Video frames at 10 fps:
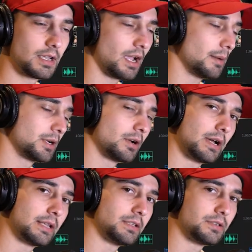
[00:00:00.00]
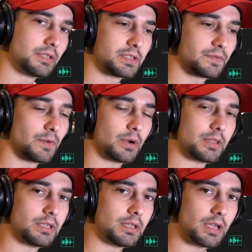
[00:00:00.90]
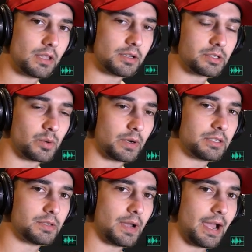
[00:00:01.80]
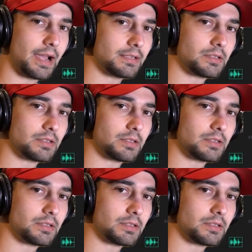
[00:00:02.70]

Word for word: I'm going to go ahead and do this for the other 22 ads.